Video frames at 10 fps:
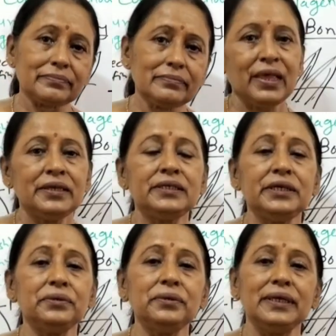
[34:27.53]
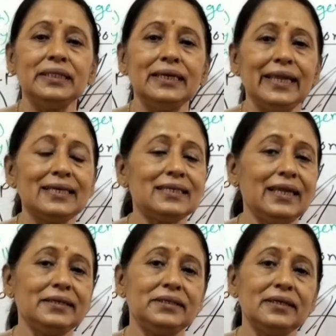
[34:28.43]
See you in the next
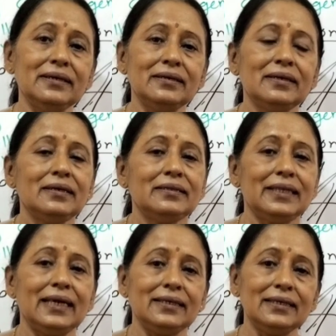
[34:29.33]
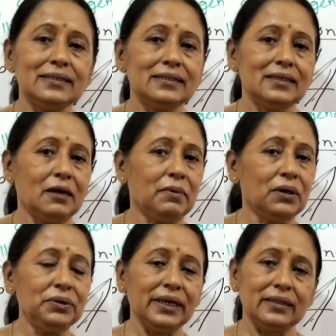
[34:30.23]
lecture that is about
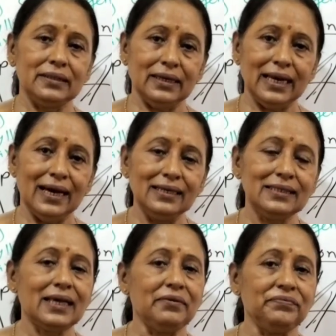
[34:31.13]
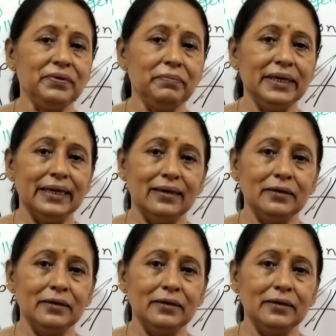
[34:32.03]
the class Amphibia.